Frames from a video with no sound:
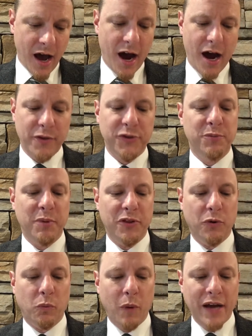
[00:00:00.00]
This would be the
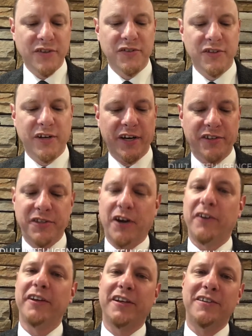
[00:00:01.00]
Wexler
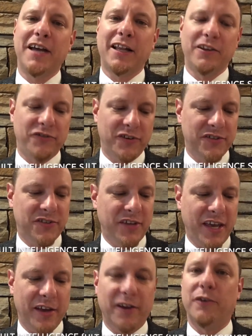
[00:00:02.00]
Adult Intelligence
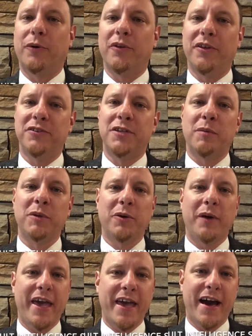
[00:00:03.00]
Scale, or the
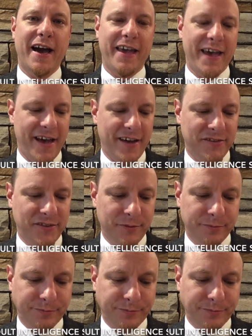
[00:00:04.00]
WAIS.